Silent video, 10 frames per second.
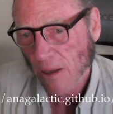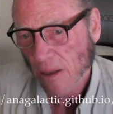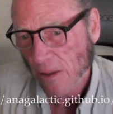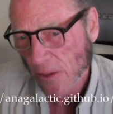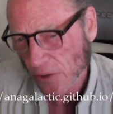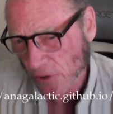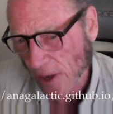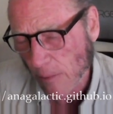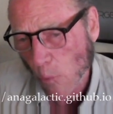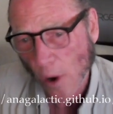the
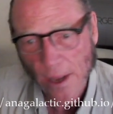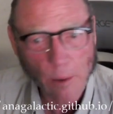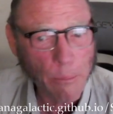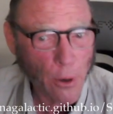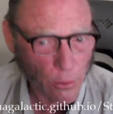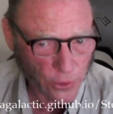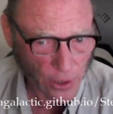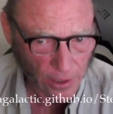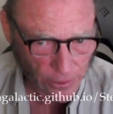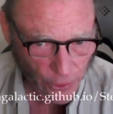same way a
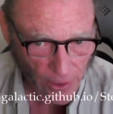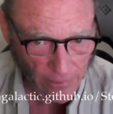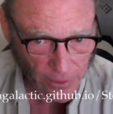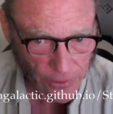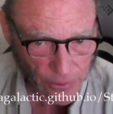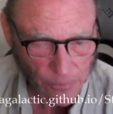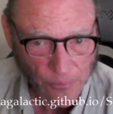proton travels